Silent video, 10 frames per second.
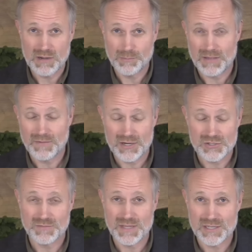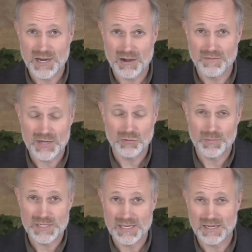Replay videos of the entire event
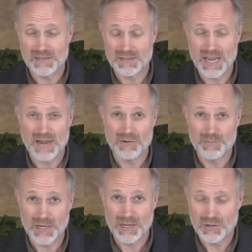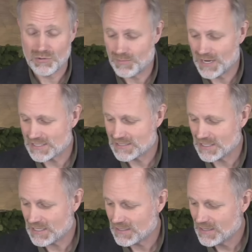will be sent to everybody who buys a
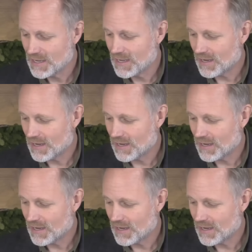ticket.